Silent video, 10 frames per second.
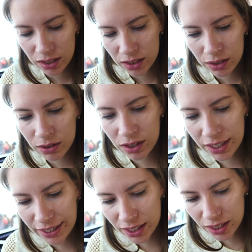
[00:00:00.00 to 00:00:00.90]
No, pick it
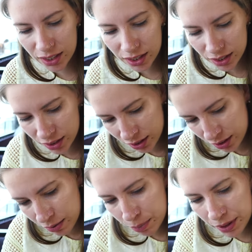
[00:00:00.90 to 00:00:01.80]
up.
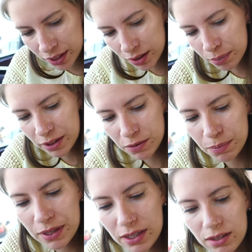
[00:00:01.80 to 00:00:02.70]
Like no. Picking up this. Uh,
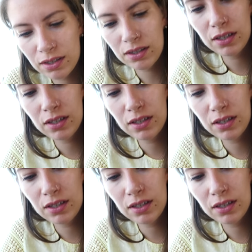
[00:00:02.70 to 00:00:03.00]
there's no way.